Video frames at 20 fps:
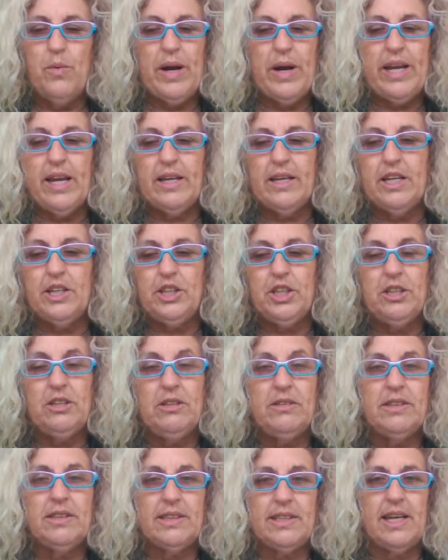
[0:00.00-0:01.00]

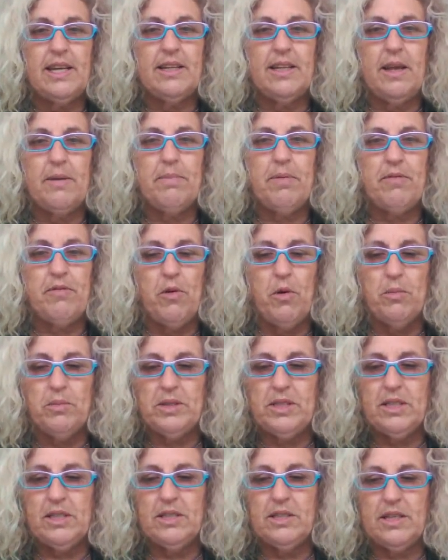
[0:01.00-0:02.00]
recognition, seeing their
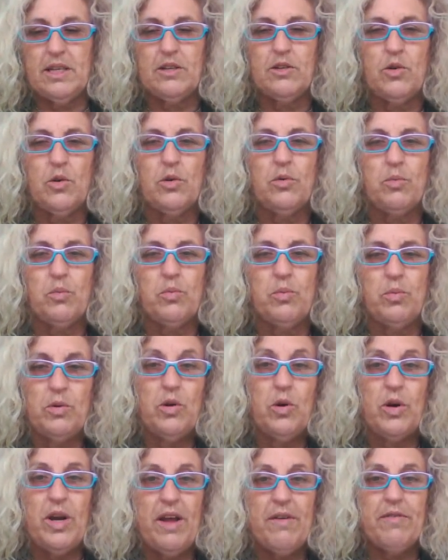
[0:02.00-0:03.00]
performances and
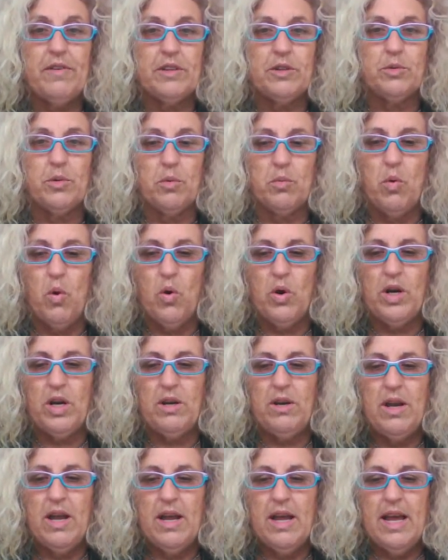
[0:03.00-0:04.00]
good efforts
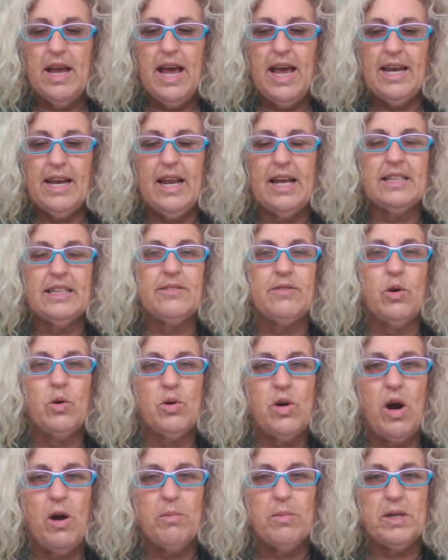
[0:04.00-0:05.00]
rewarded, and last of
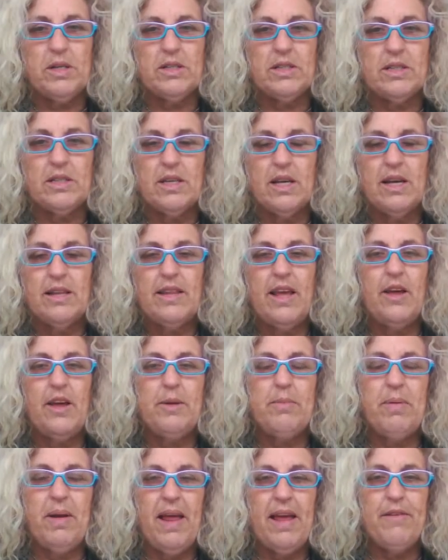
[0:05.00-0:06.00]
all, commerce. They
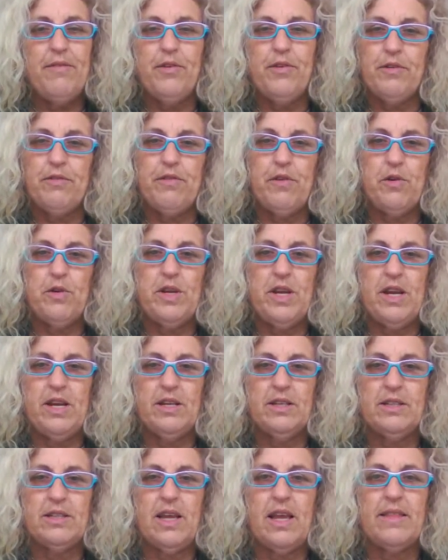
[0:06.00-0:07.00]
only play for a few
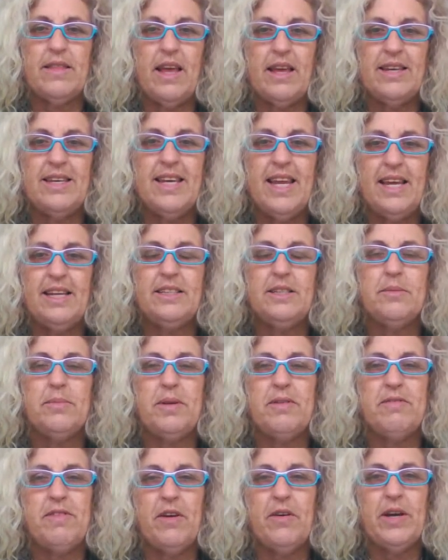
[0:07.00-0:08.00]
years and they need to
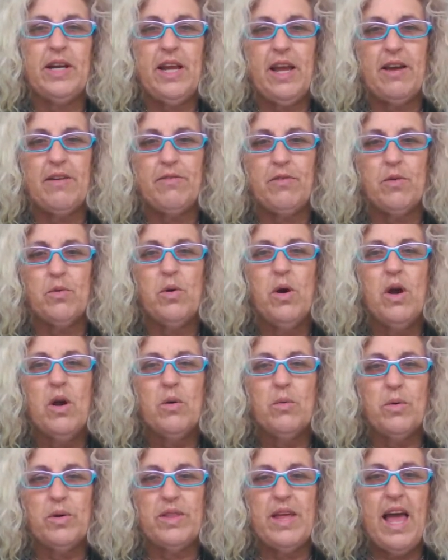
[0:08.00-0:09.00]
be very careful
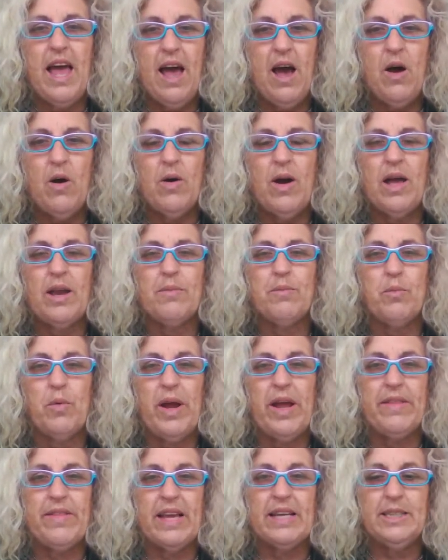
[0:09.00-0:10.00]
with how and
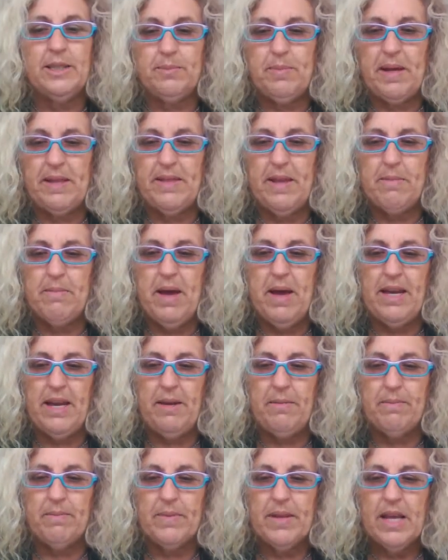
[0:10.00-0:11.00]
where they spend their
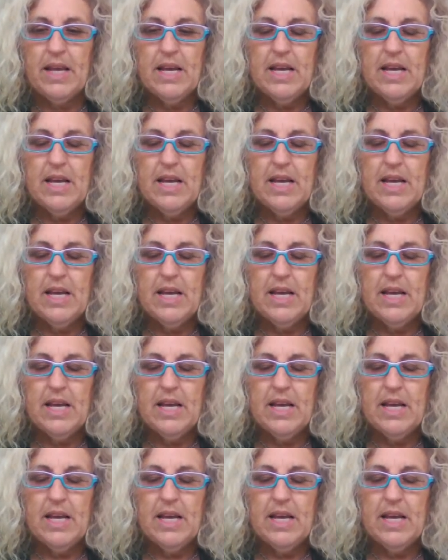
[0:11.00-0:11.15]
money.